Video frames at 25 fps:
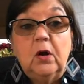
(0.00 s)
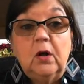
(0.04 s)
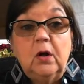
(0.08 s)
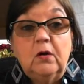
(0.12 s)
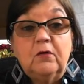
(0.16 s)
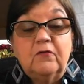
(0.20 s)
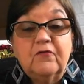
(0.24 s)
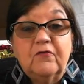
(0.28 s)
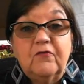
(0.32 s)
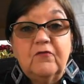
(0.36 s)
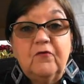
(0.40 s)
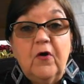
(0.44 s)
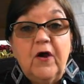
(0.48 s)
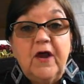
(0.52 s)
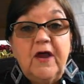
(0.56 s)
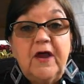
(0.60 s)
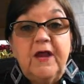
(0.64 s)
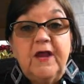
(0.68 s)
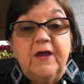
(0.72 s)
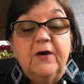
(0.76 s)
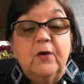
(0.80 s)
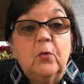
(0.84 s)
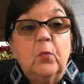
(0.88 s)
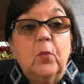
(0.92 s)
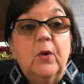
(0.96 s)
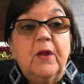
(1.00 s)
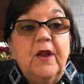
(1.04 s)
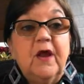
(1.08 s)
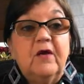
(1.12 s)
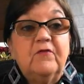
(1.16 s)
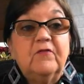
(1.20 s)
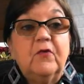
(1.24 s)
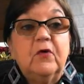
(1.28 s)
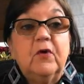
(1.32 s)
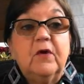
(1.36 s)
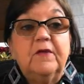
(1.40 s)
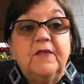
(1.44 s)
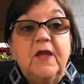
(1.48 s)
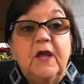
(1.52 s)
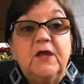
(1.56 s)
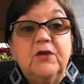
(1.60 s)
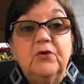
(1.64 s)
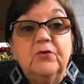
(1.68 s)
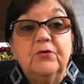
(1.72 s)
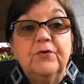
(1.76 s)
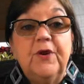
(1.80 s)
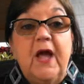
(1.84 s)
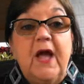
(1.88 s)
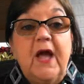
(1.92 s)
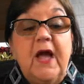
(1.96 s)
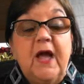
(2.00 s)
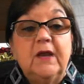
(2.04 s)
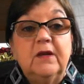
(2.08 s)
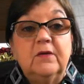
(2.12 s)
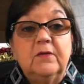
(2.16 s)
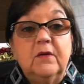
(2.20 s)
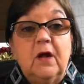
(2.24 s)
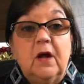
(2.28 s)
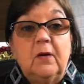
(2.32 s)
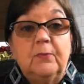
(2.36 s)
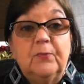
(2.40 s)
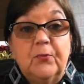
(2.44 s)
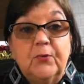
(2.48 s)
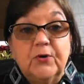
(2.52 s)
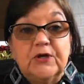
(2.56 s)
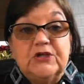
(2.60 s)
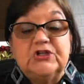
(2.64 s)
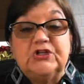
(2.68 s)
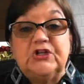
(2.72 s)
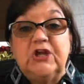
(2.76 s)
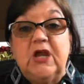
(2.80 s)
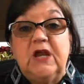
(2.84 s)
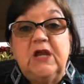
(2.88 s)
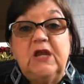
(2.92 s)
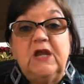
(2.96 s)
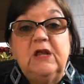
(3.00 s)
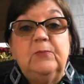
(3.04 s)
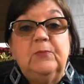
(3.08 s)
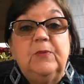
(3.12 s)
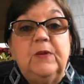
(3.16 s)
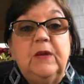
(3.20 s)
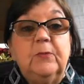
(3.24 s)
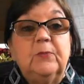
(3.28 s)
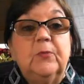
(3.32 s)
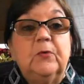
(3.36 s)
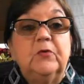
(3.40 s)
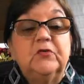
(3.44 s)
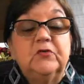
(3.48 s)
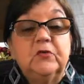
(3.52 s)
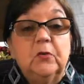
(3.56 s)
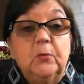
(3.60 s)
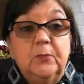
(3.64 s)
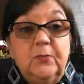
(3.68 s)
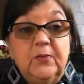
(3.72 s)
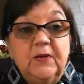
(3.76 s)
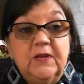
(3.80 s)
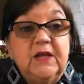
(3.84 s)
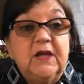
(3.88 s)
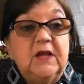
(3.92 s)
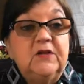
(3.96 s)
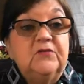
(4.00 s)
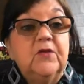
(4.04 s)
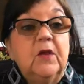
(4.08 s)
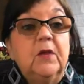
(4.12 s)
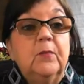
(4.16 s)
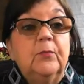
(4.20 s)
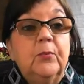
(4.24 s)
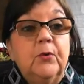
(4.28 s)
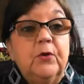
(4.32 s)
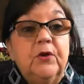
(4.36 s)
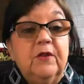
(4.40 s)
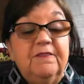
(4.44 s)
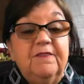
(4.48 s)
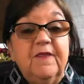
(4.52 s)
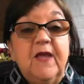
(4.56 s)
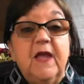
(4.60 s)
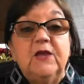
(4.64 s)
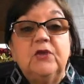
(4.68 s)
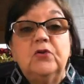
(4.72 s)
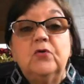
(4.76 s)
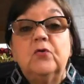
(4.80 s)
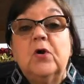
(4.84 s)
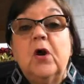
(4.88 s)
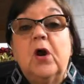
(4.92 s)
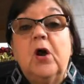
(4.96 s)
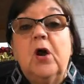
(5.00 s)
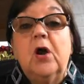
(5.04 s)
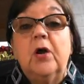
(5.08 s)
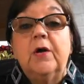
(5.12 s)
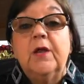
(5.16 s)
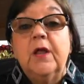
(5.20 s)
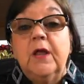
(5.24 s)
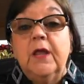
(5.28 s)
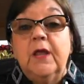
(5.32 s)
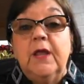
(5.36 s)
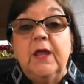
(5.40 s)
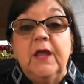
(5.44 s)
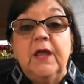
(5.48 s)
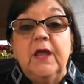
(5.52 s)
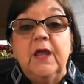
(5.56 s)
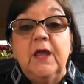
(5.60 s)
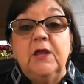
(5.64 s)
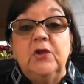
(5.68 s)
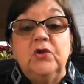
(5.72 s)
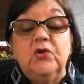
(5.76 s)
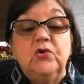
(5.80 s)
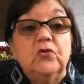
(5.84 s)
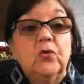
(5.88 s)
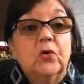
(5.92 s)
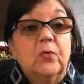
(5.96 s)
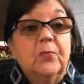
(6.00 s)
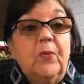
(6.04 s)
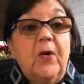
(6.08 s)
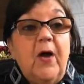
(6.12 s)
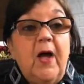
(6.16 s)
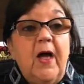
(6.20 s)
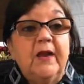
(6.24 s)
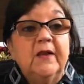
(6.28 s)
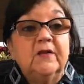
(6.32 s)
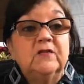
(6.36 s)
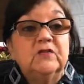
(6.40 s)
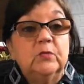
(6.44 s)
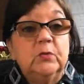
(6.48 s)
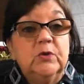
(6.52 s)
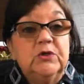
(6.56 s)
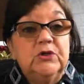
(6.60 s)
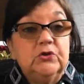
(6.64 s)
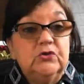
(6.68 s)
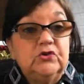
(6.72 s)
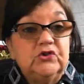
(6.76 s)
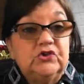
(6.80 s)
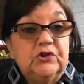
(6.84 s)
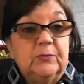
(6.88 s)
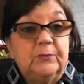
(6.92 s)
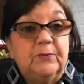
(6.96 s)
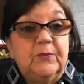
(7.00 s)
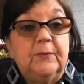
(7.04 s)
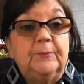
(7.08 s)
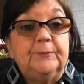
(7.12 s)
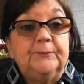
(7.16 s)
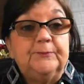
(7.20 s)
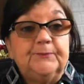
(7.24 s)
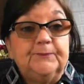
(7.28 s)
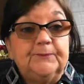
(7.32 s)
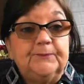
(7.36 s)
afraid or whatever, that you're not appreciating people. So please put a thank you card in your products when you ship them.